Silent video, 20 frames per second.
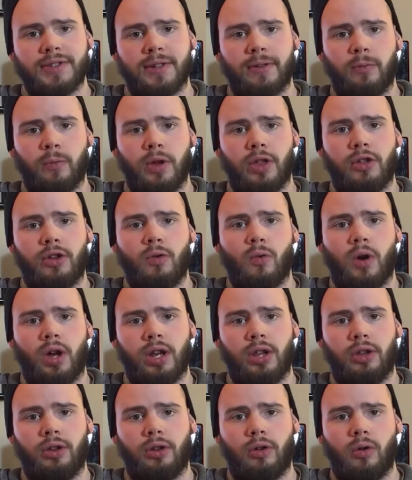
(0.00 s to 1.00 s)
of whether you
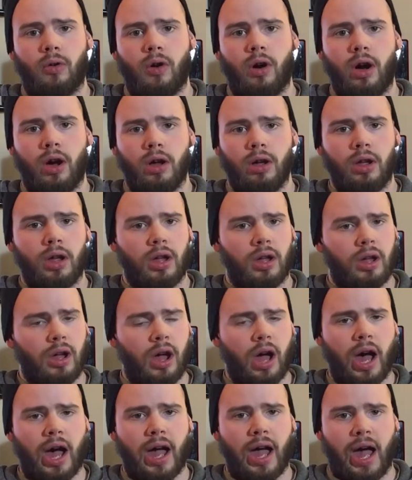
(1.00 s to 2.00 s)
want to do
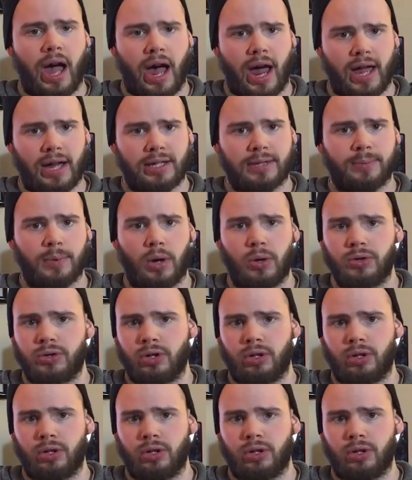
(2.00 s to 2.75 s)
high exposure,